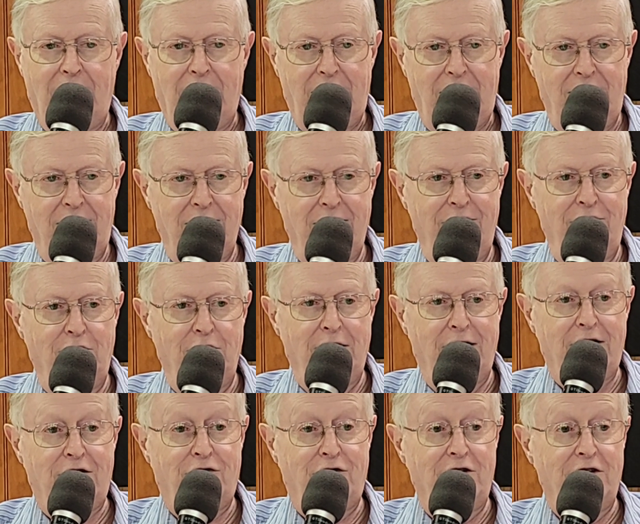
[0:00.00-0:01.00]
He lived with
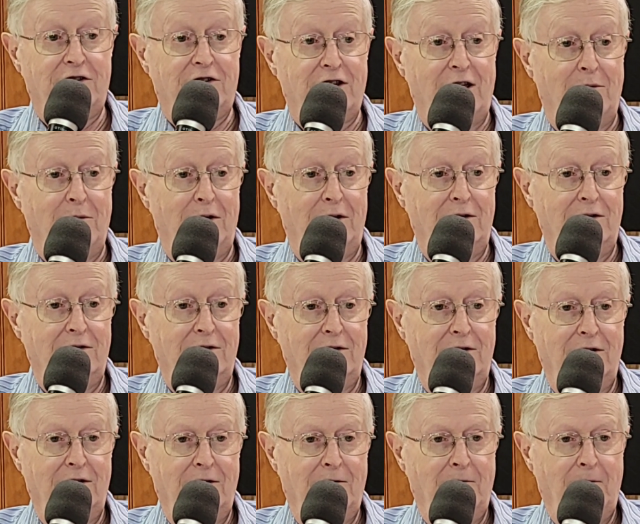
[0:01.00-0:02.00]
us for the summer,
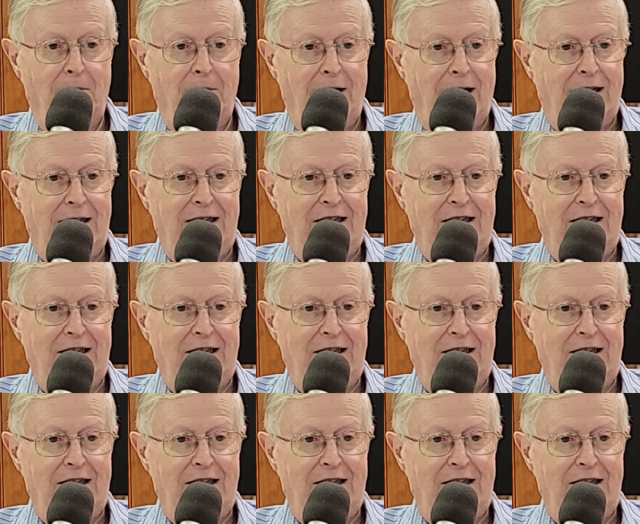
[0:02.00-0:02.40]
and